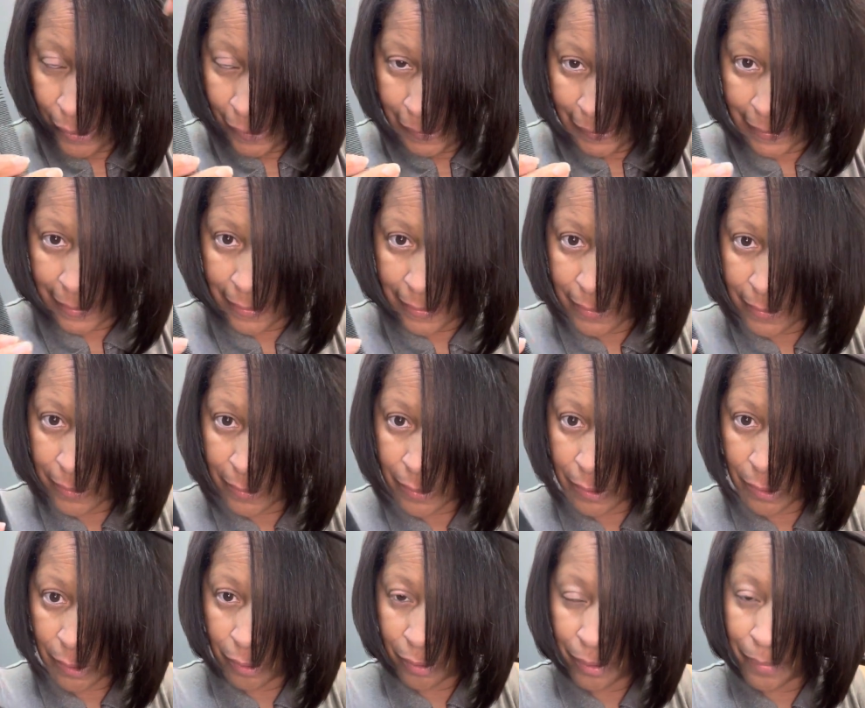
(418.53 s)
is
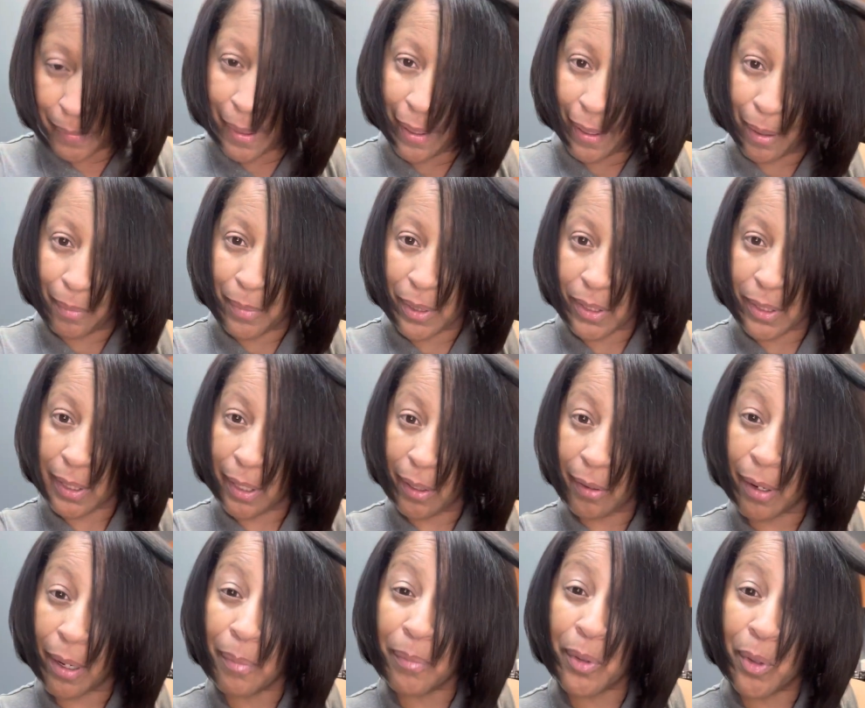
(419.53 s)
concerned about how much hair
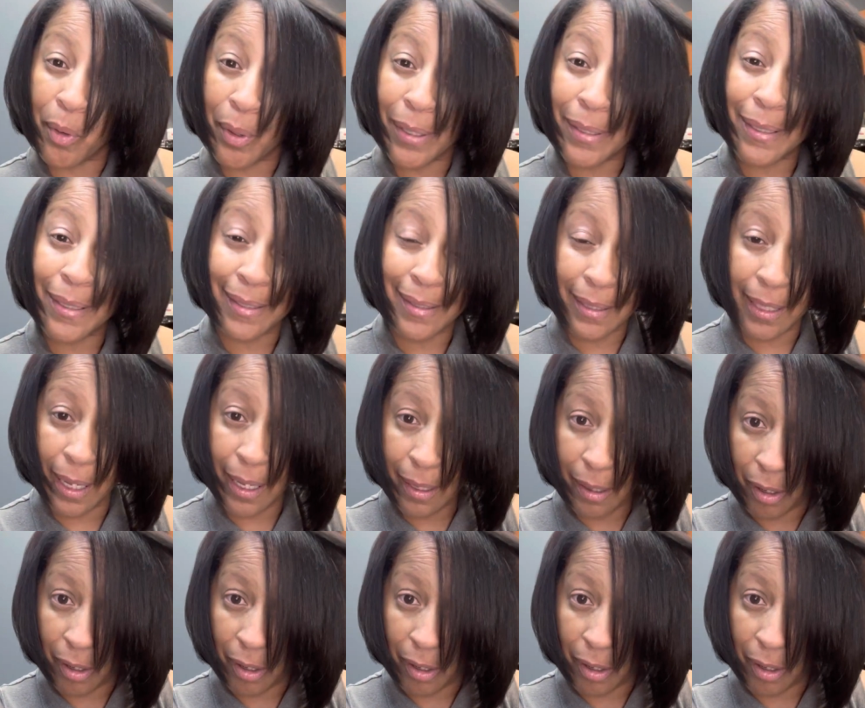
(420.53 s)
I'm going to take